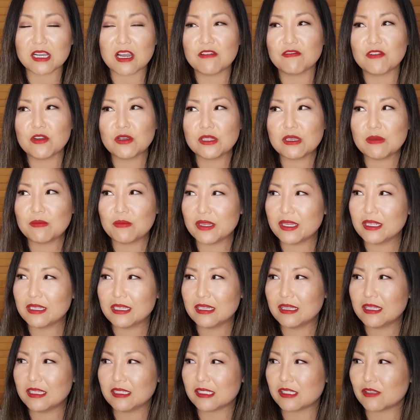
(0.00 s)
I've only been
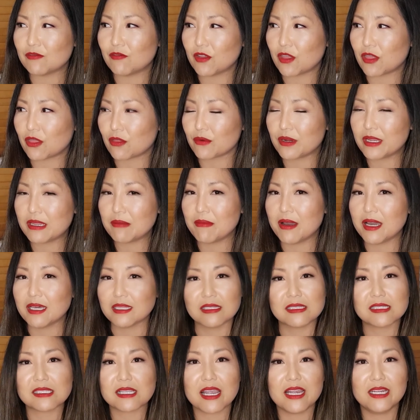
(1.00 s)
in this for three
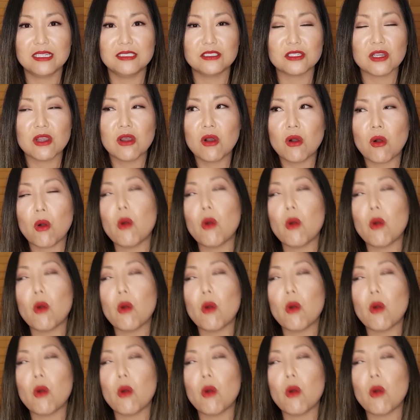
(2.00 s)
months and